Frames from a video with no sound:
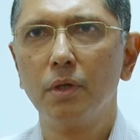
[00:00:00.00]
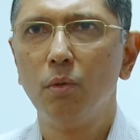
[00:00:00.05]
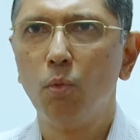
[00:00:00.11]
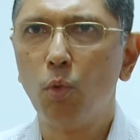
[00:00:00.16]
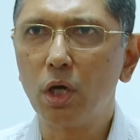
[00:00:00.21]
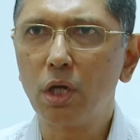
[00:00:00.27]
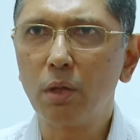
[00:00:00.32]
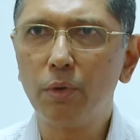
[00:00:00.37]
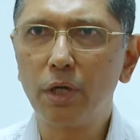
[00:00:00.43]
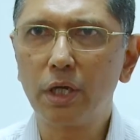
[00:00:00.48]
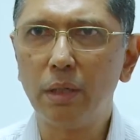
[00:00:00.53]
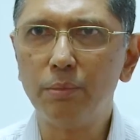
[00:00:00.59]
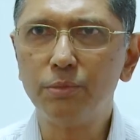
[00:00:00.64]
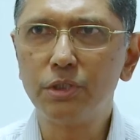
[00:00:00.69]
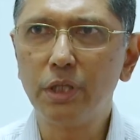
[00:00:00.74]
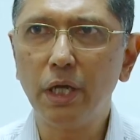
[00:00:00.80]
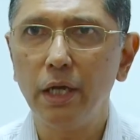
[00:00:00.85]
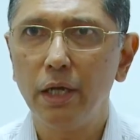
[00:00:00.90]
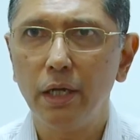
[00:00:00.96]
Whatever
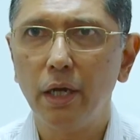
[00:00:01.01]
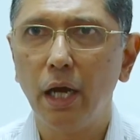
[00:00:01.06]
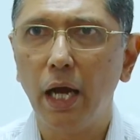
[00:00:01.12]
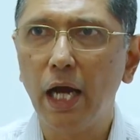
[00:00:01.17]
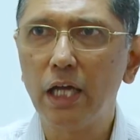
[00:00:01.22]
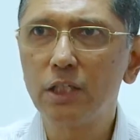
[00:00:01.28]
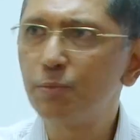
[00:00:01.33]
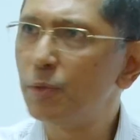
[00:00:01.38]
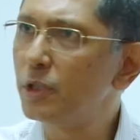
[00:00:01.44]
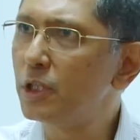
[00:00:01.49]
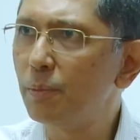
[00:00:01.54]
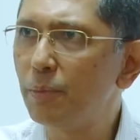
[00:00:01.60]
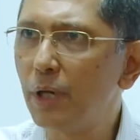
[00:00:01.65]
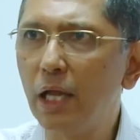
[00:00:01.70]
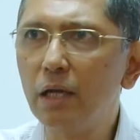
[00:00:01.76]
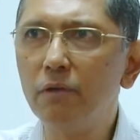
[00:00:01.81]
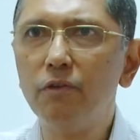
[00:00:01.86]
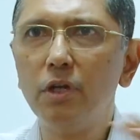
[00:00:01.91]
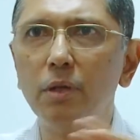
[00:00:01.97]
comes there, as per the
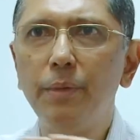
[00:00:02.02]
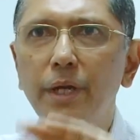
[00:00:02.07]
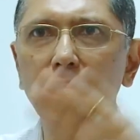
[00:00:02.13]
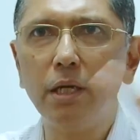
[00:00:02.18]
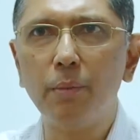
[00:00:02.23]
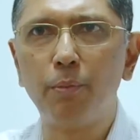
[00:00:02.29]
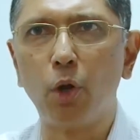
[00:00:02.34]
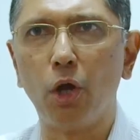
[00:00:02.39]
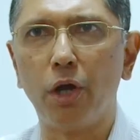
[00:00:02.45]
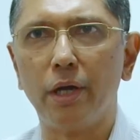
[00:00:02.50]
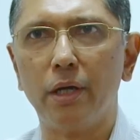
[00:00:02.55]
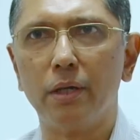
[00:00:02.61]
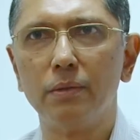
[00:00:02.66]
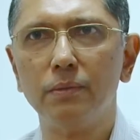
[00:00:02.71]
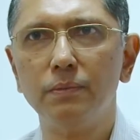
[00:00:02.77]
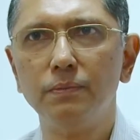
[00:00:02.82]
plan, will be deployed.